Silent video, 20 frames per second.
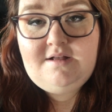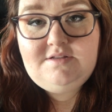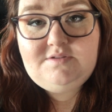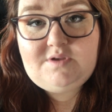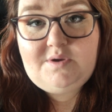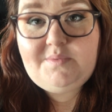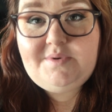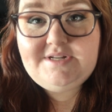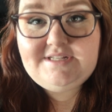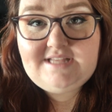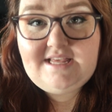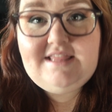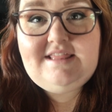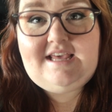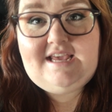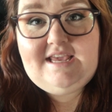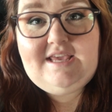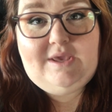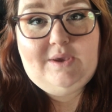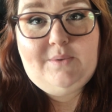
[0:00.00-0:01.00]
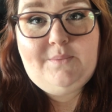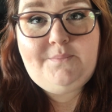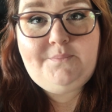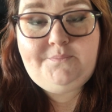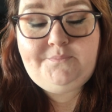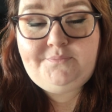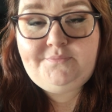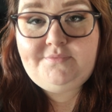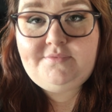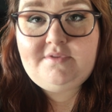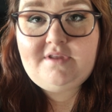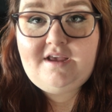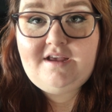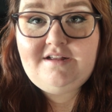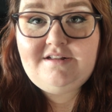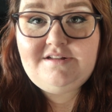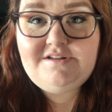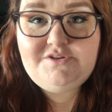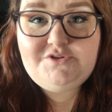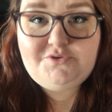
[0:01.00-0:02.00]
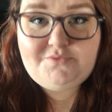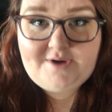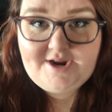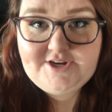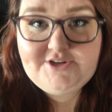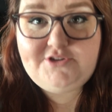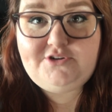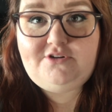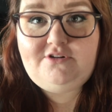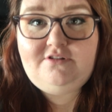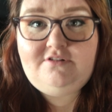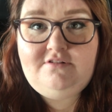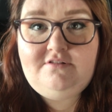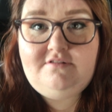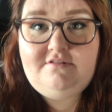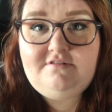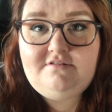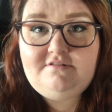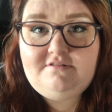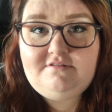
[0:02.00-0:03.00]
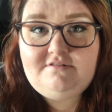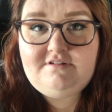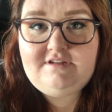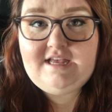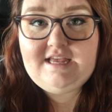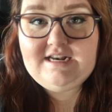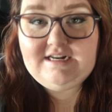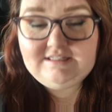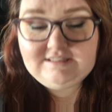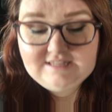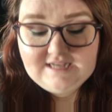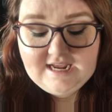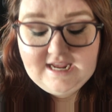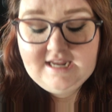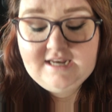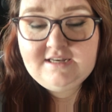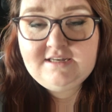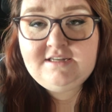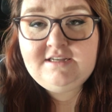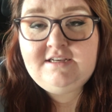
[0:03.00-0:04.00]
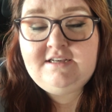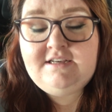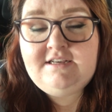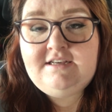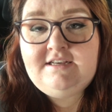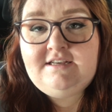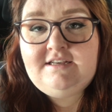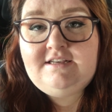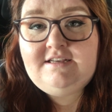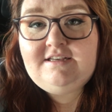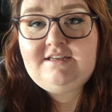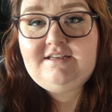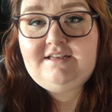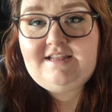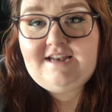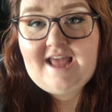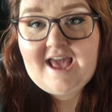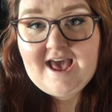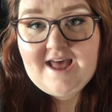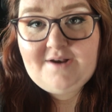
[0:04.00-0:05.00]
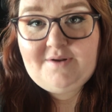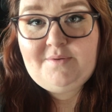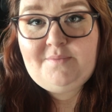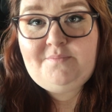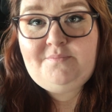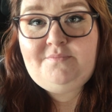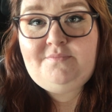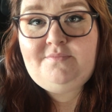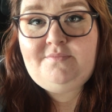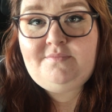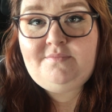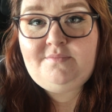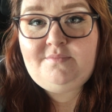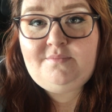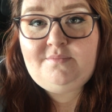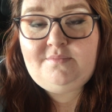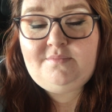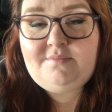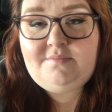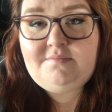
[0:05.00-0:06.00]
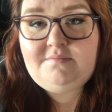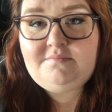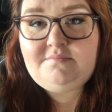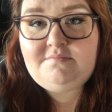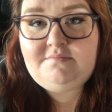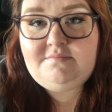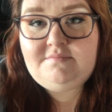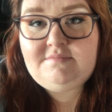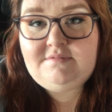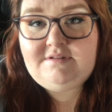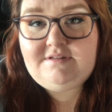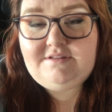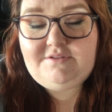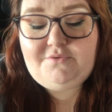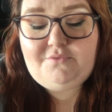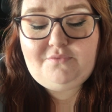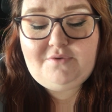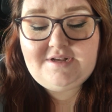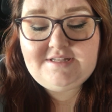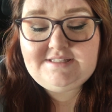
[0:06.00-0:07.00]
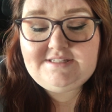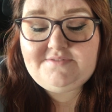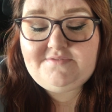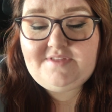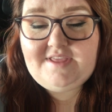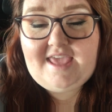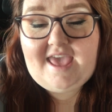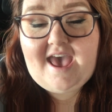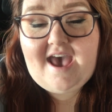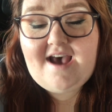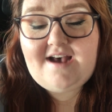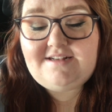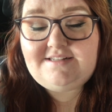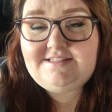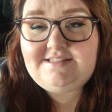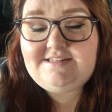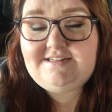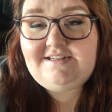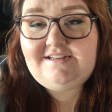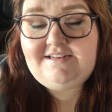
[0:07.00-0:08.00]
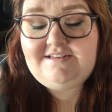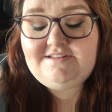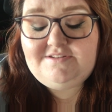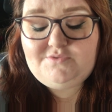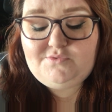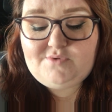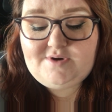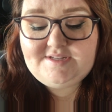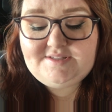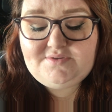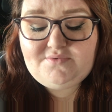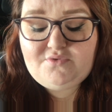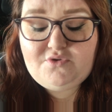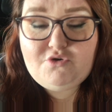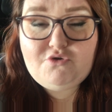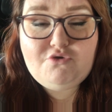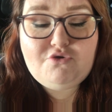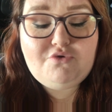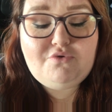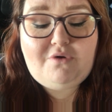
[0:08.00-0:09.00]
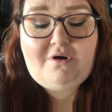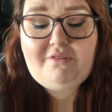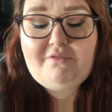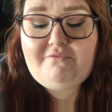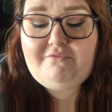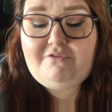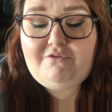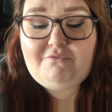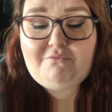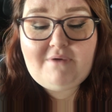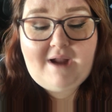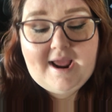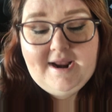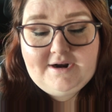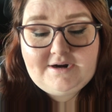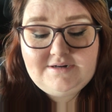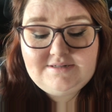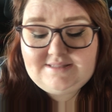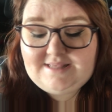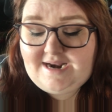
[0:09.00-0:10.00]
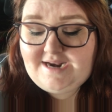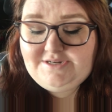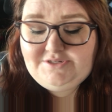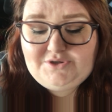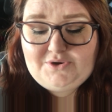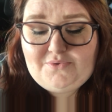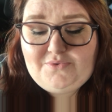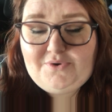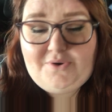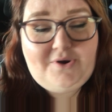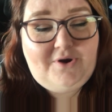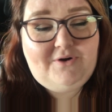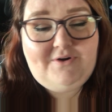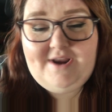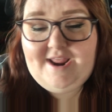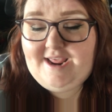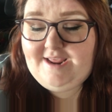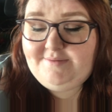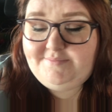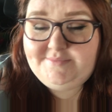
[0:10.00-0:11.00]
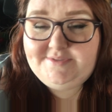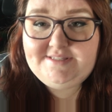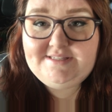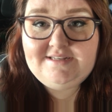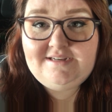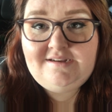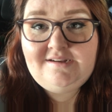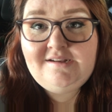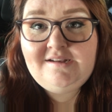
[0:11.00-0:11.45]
So I want to say thank you to Rachel and Aline and Adam, the rest of the cast, the rest of the crew, all of the writers that I don't know your names.